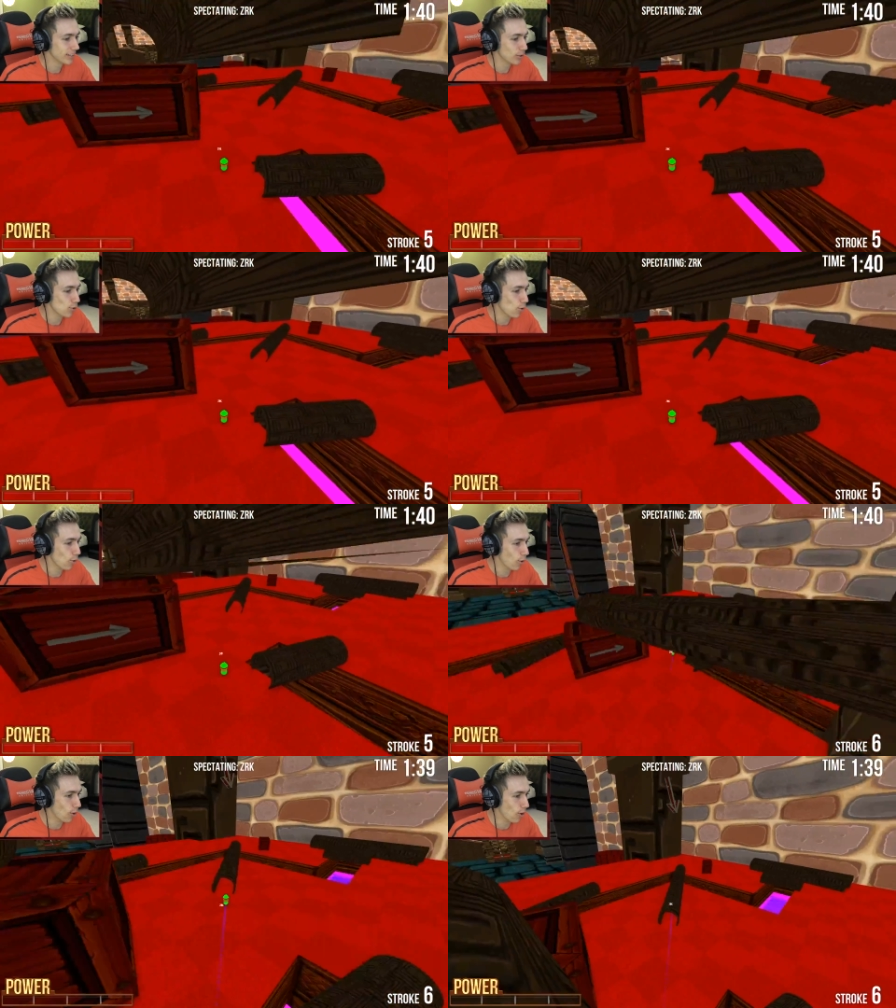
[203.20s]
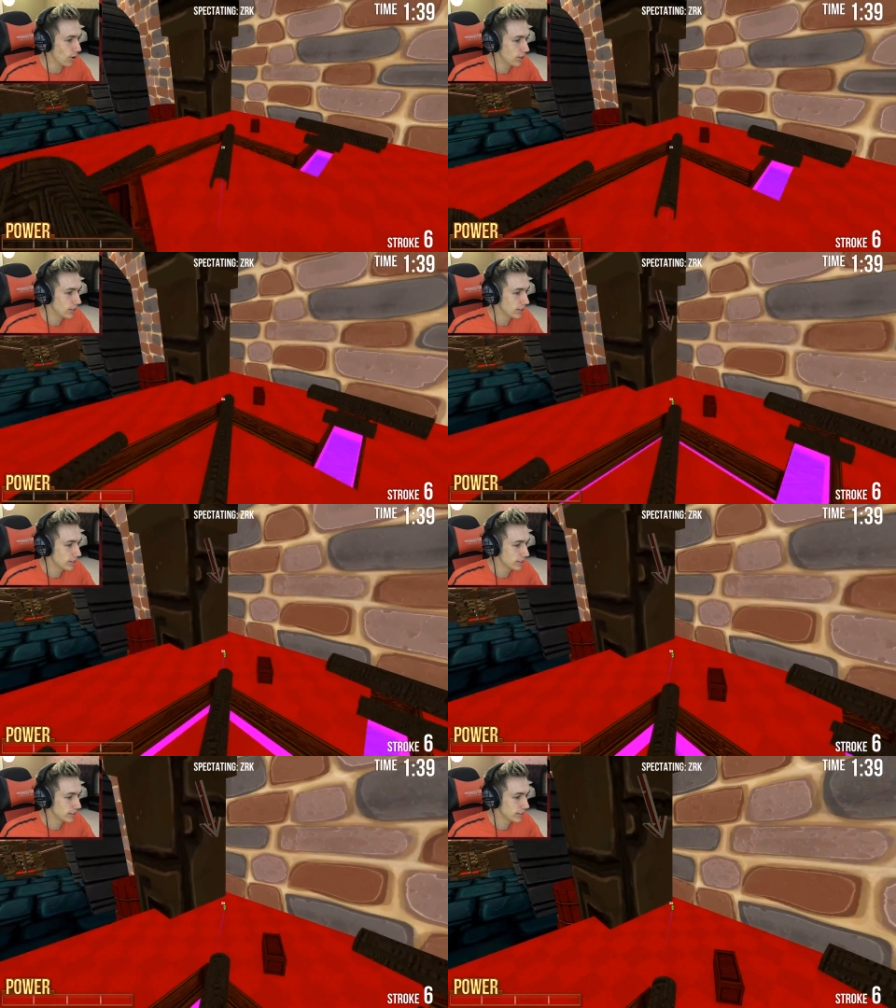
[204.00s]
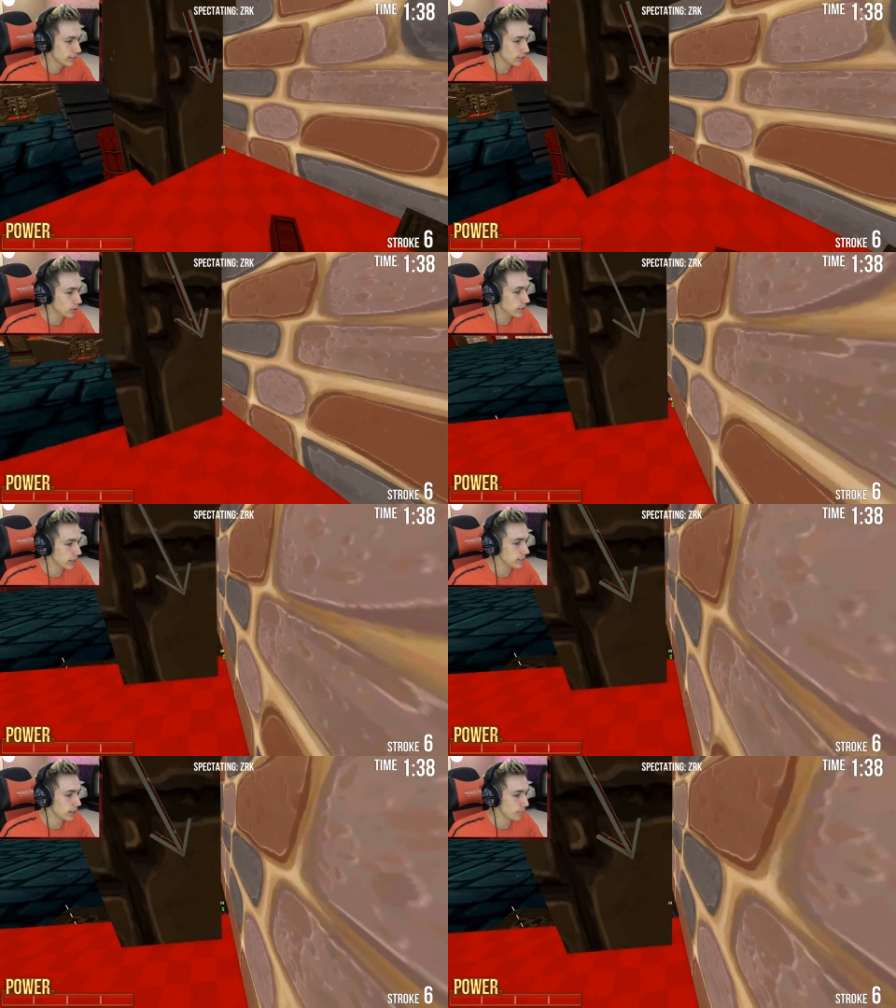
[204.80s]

Oh, you said blast. You did say